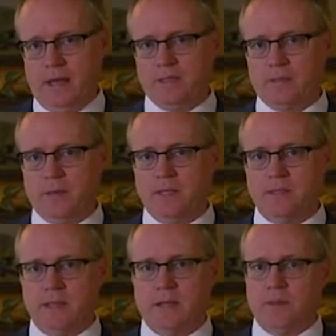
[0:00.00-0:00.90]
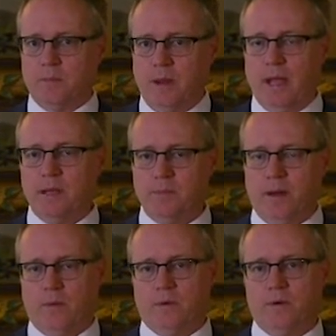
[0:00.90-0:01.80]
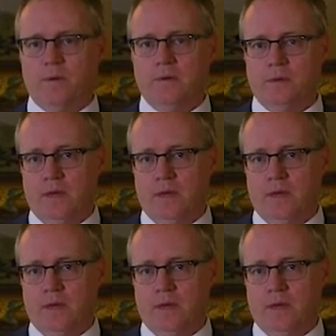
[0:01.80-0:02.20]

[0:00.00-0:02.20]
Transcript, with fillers: estimates that the buying power